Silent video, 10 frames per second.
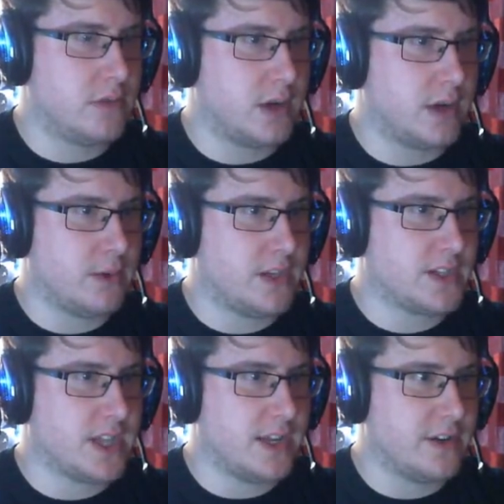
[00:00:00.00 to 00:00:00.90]
want to
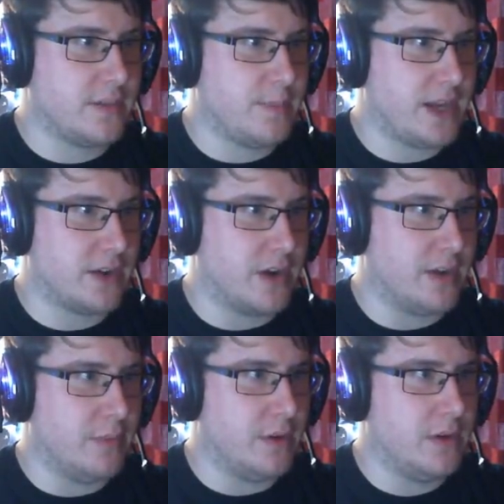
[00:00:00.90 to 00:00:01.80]
stand on the
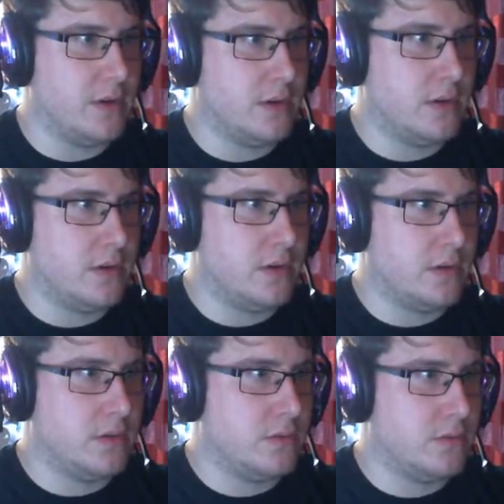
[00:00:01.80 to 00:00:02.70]
pentagram.
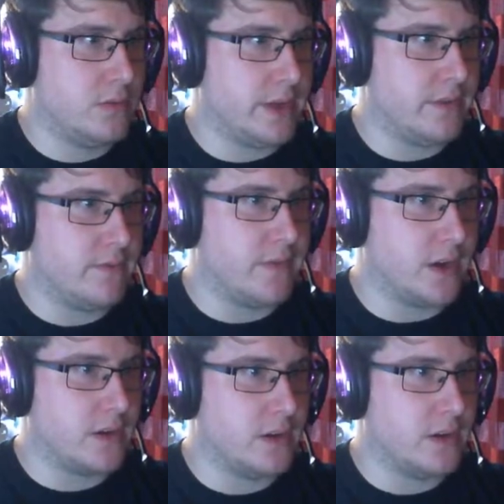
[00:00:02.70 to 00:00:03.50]
Wait, fuck.